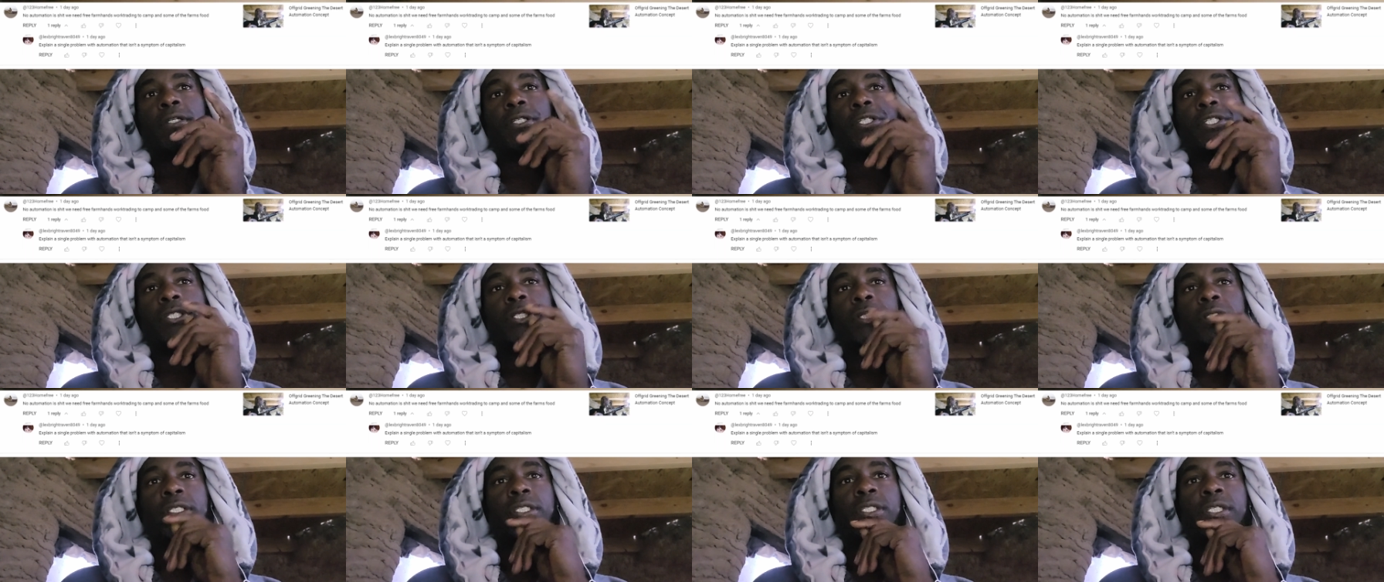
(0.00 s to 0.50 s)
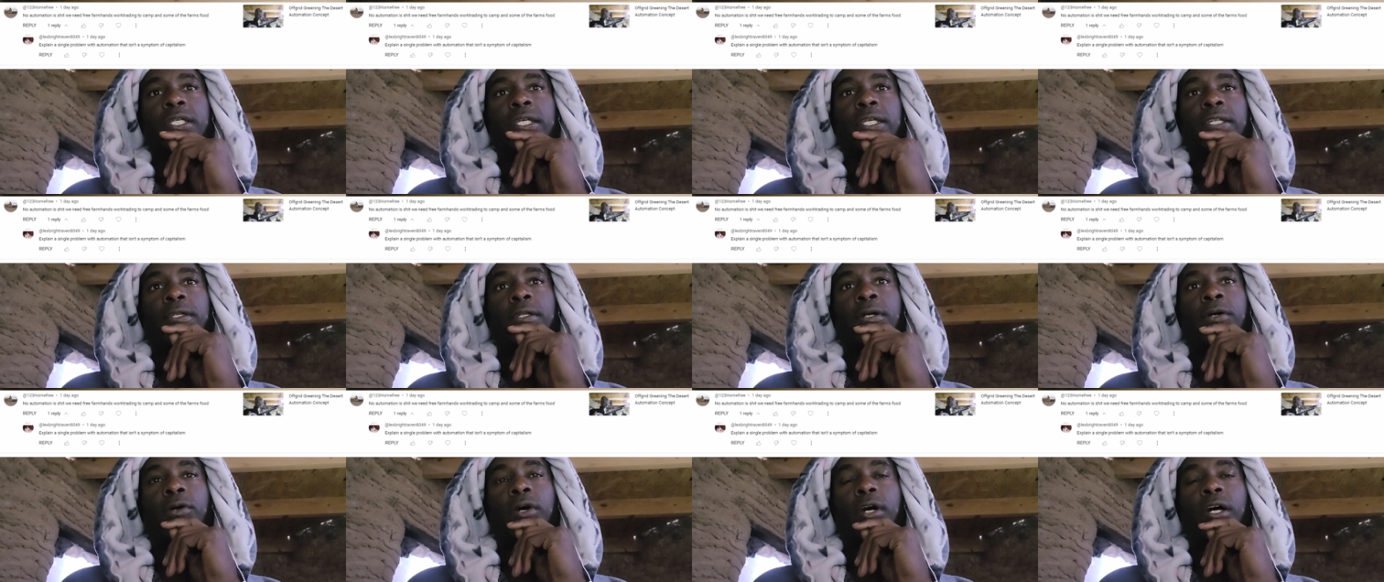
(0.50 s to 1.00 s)
or she said,
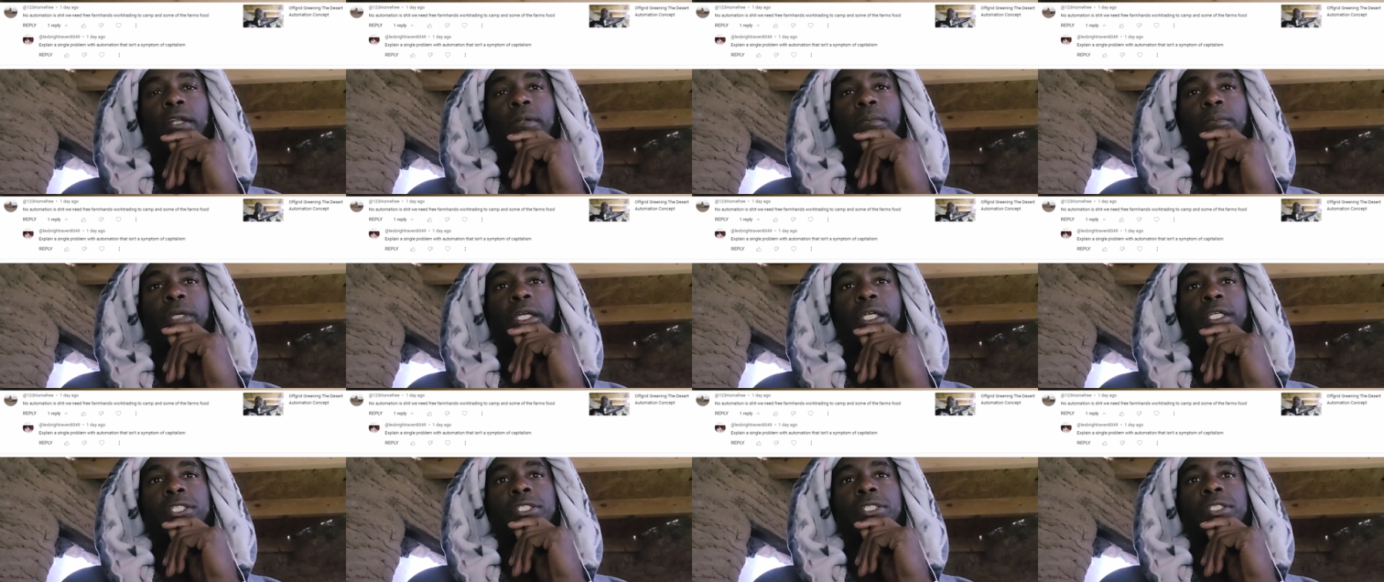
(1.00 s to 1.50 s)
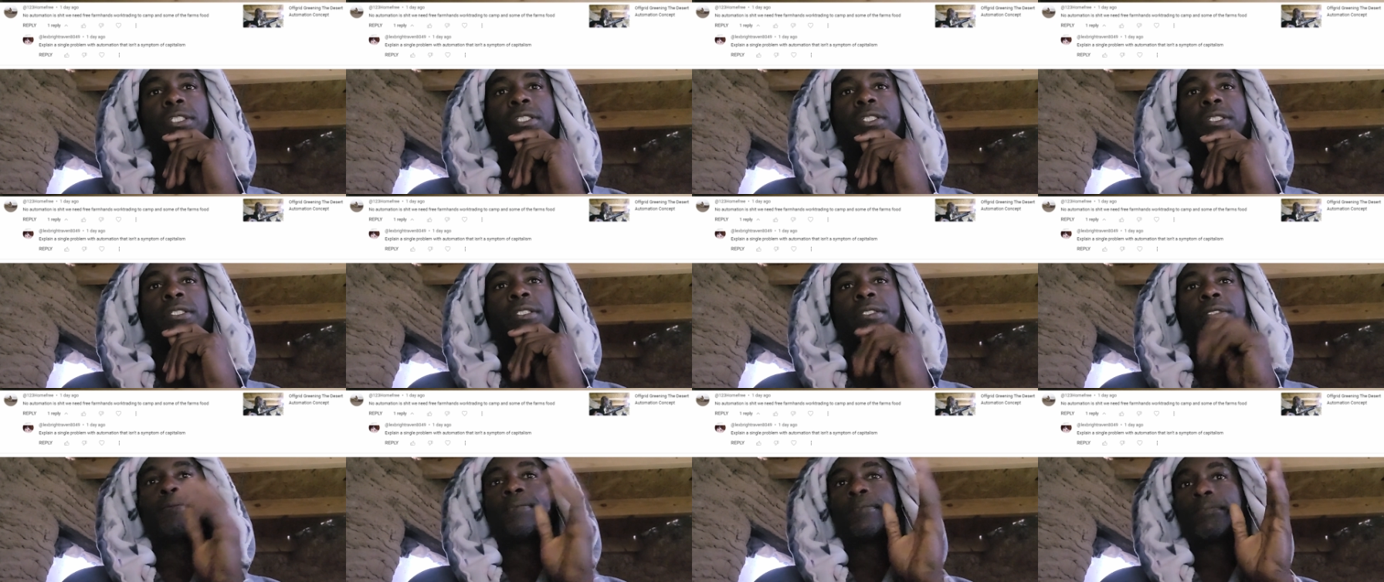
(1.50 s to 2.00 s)
no automation
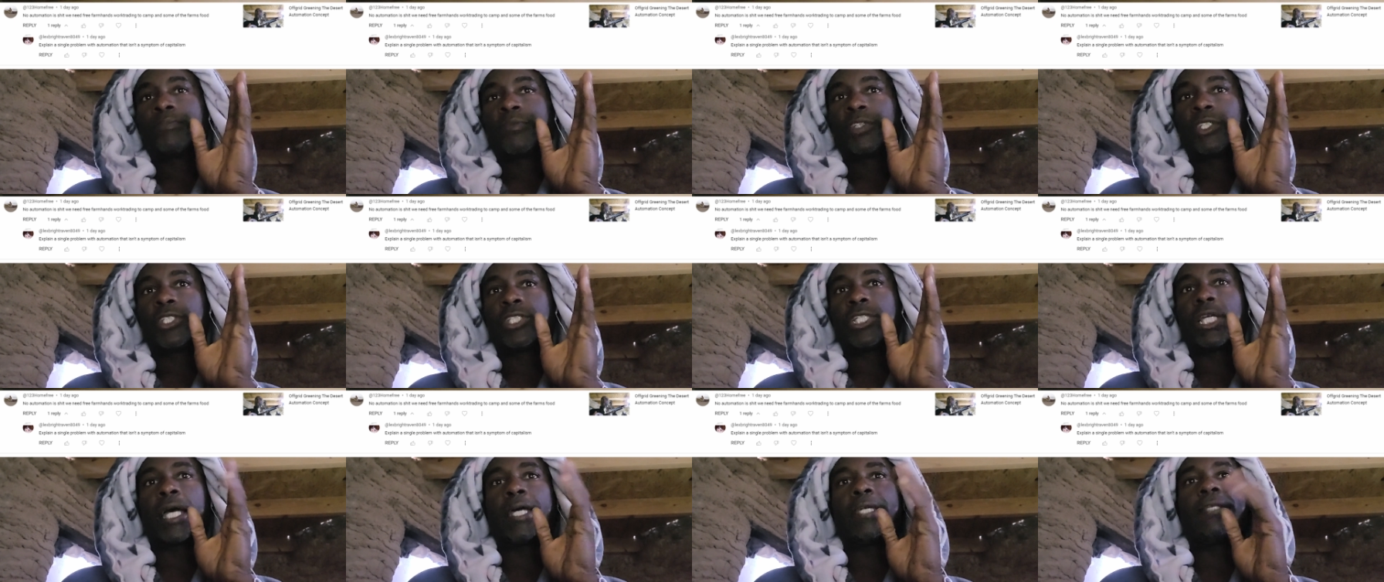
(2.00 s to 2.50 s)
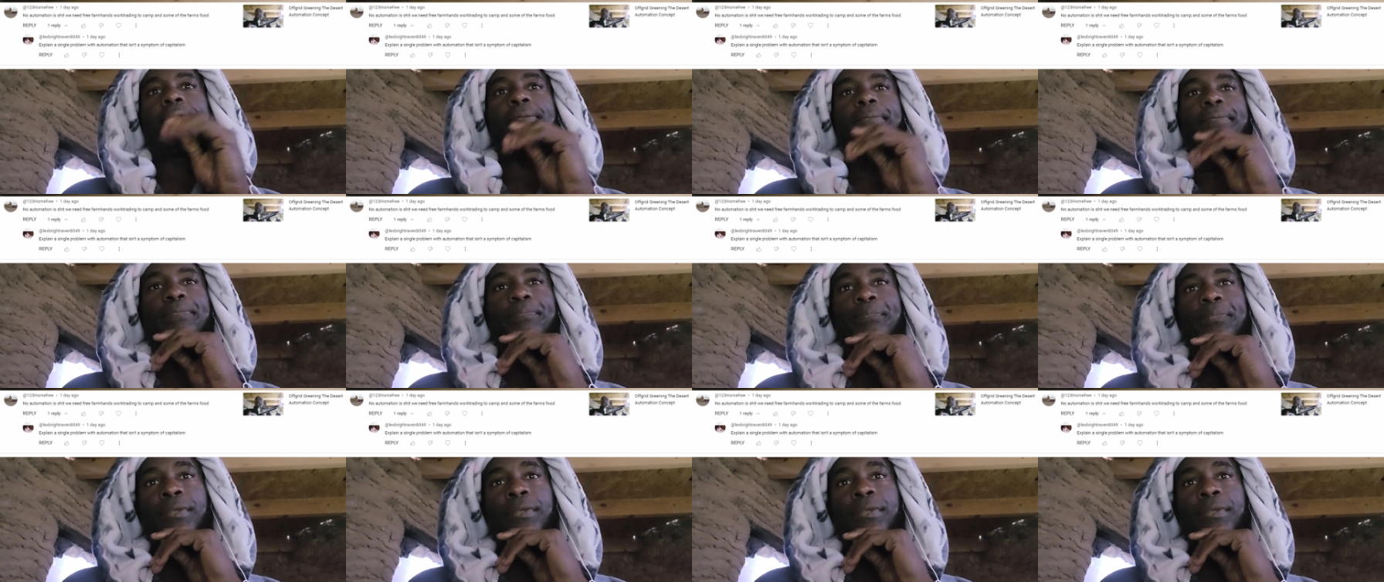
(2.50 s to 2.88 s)
is shite.